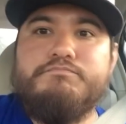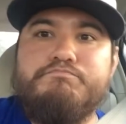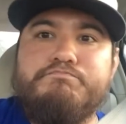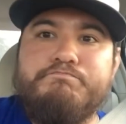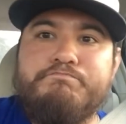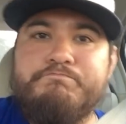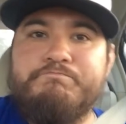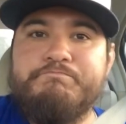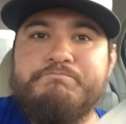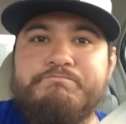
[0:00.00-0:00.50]

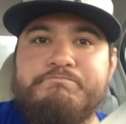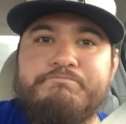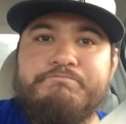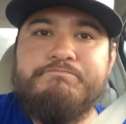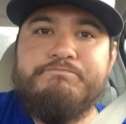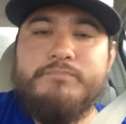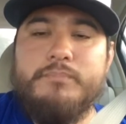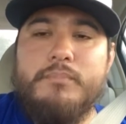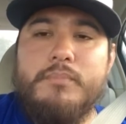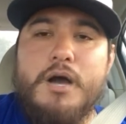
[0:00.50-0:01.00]

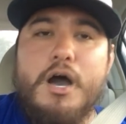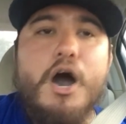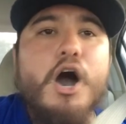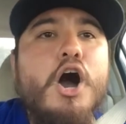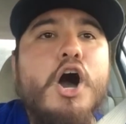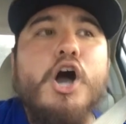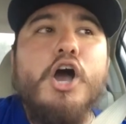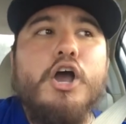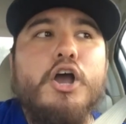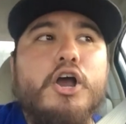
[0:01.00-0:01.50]
mm,
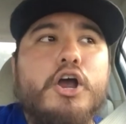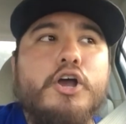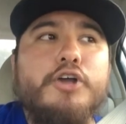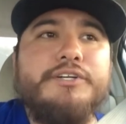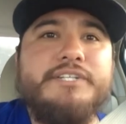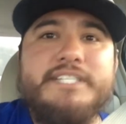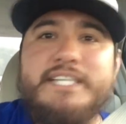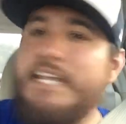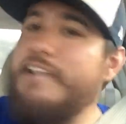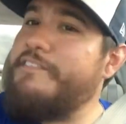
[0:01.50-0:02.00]
our
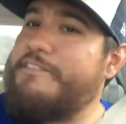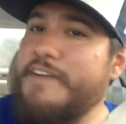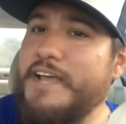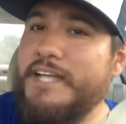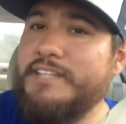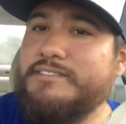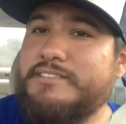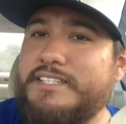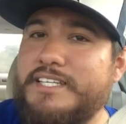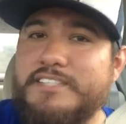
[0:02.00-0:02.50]

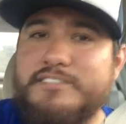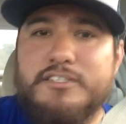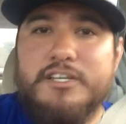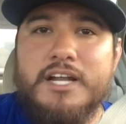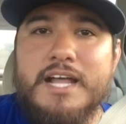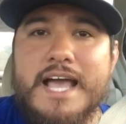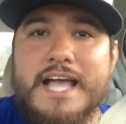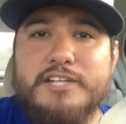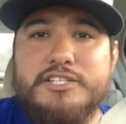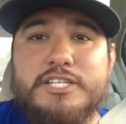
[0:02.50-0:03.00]
defense is
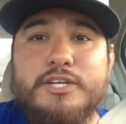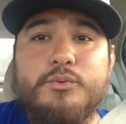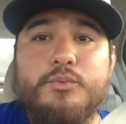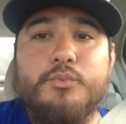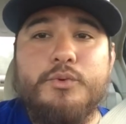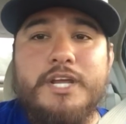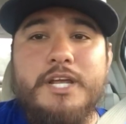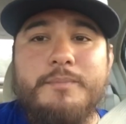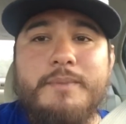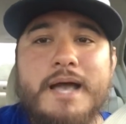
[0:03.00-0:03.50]
going to actually
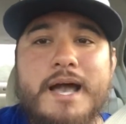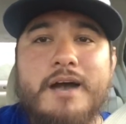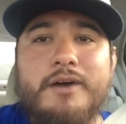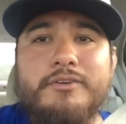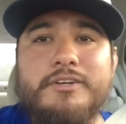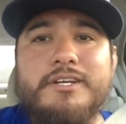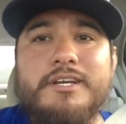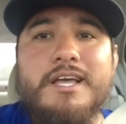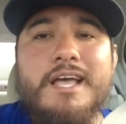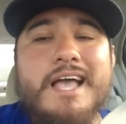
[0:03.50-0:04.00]

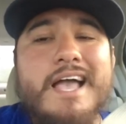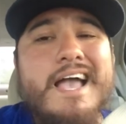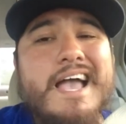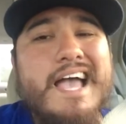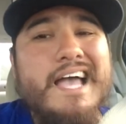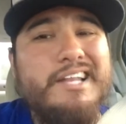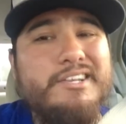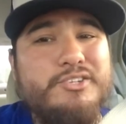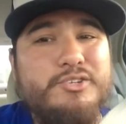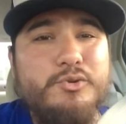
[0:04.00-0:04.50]
rebound
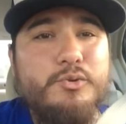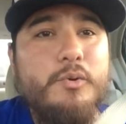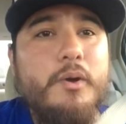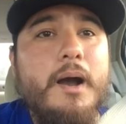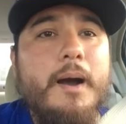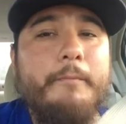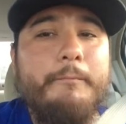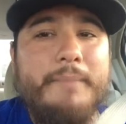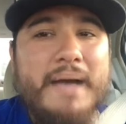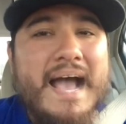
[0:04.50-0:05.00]
and do
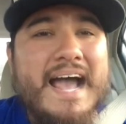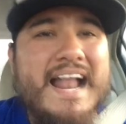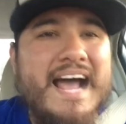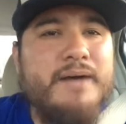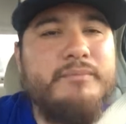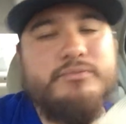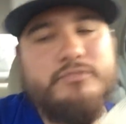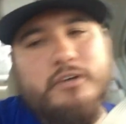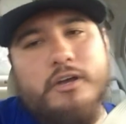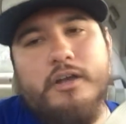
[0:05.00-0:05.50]
bad.
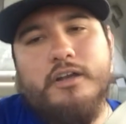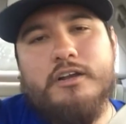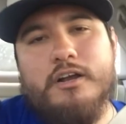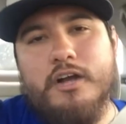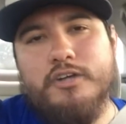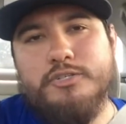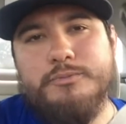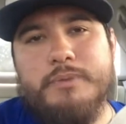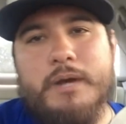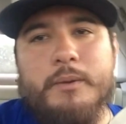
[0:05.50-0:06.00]
I'm sorry,
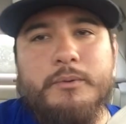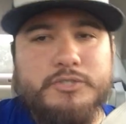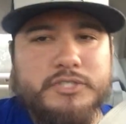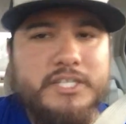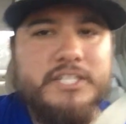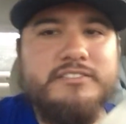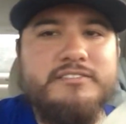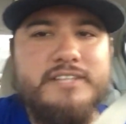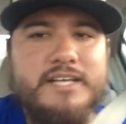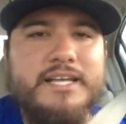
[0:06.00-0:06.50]
Carson Palmer is
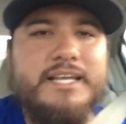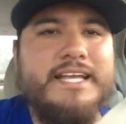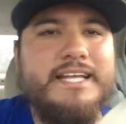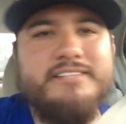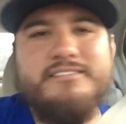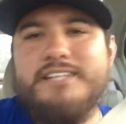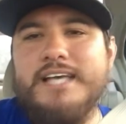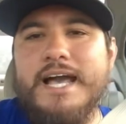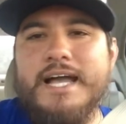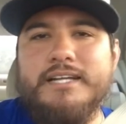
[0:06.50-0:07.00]
going to
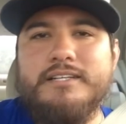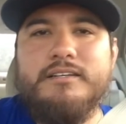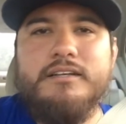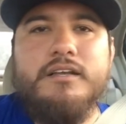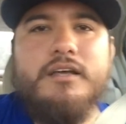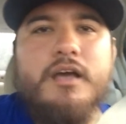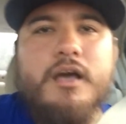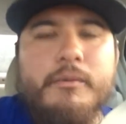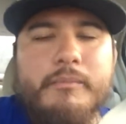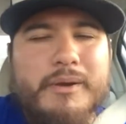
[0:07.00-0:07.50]
get sacked
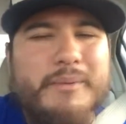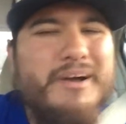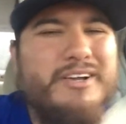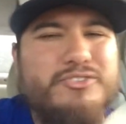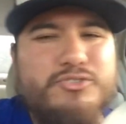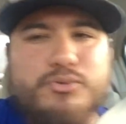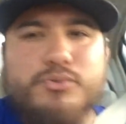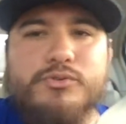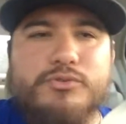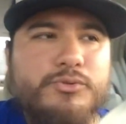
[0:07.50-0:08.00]
about
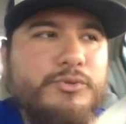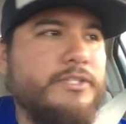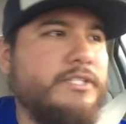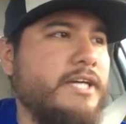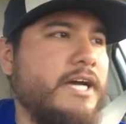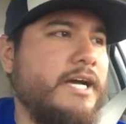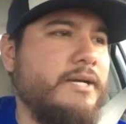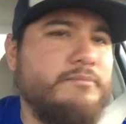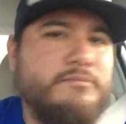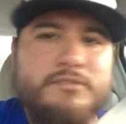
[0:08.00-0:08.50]
two or three
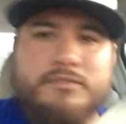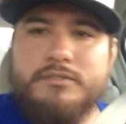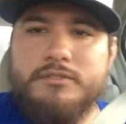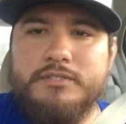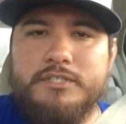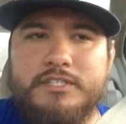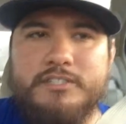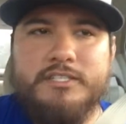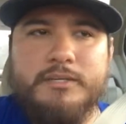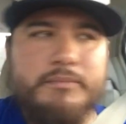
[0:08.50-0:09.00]
times
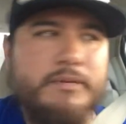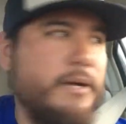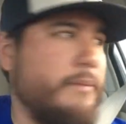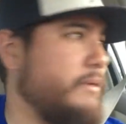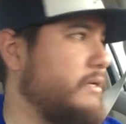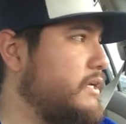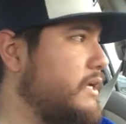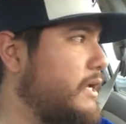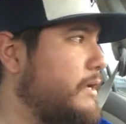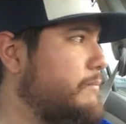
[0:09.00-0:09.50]
this
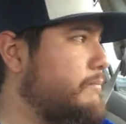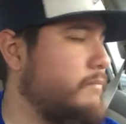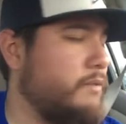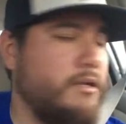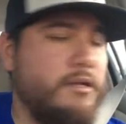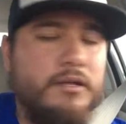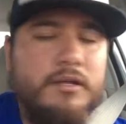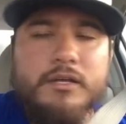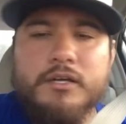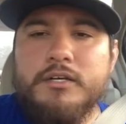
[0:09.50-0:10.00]
upcoming game.
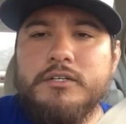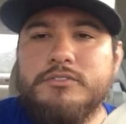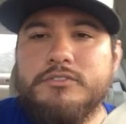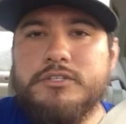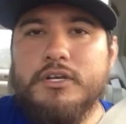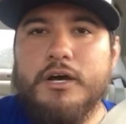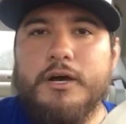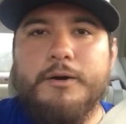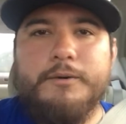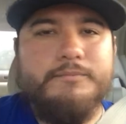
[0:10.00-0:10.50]

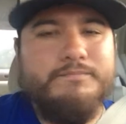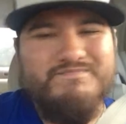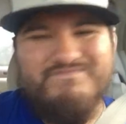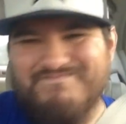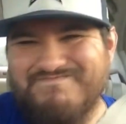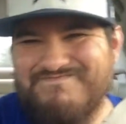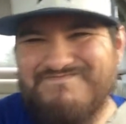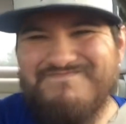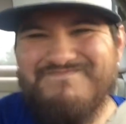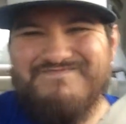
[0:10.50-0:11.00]
So,
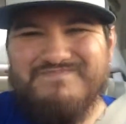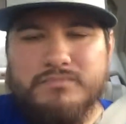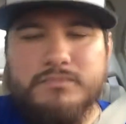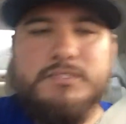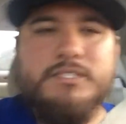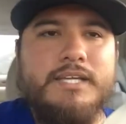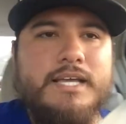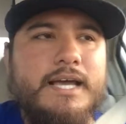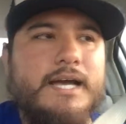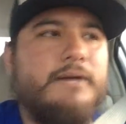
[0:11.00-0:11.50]

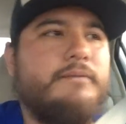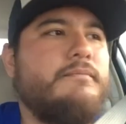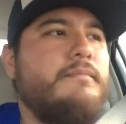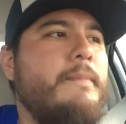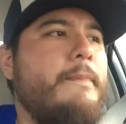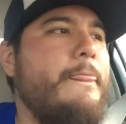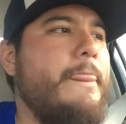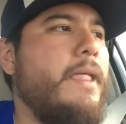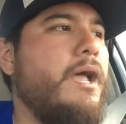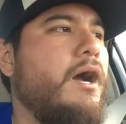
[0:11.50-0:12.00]
yeah.
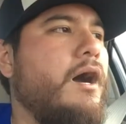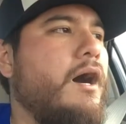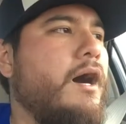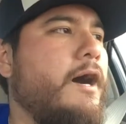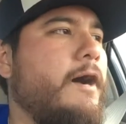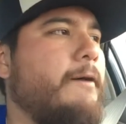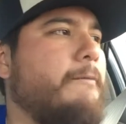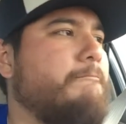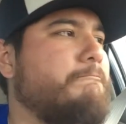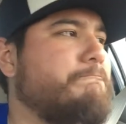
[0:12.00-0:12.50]

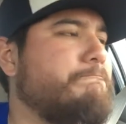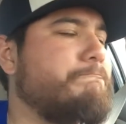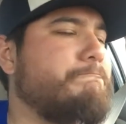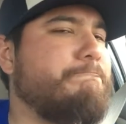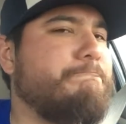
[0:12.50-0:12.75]
Um,